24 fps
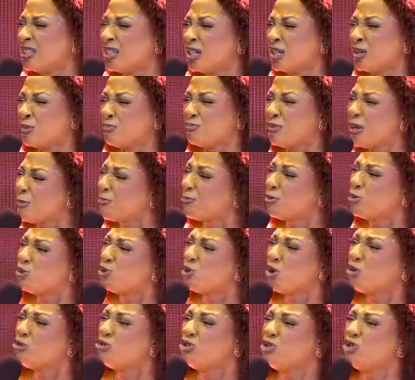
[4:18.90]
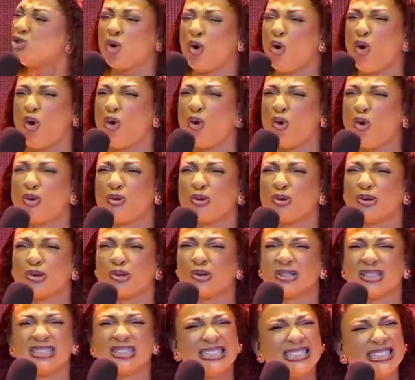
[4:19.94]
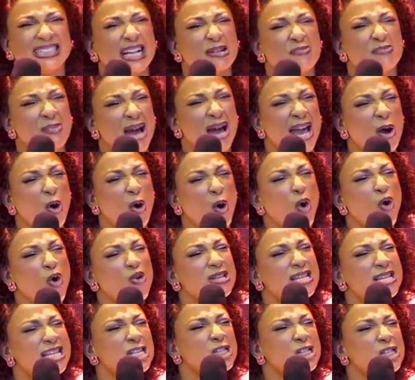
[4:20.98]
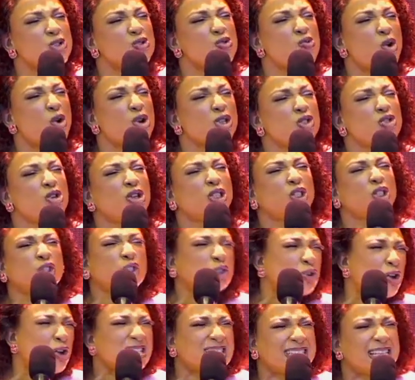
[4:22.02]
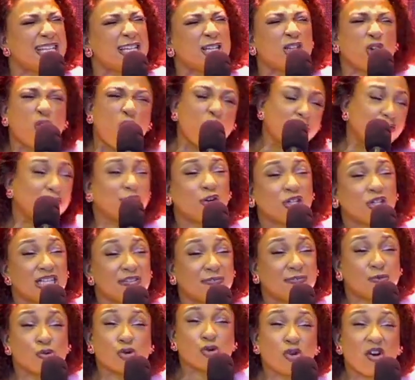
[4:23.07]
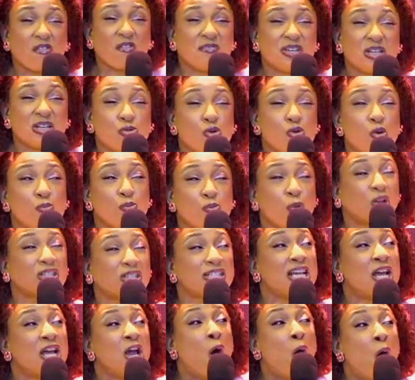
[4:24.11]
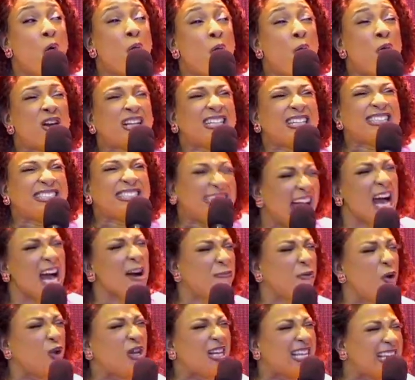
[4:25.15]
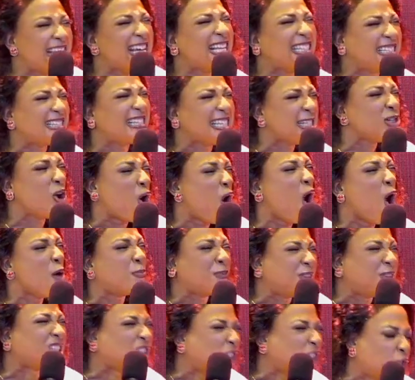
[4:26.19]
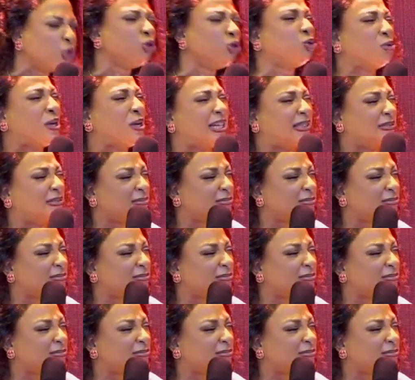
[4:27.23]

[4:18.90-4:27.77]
People don't know that my own issue was not trusting God for the fruit of the womb, but devil eating up the children.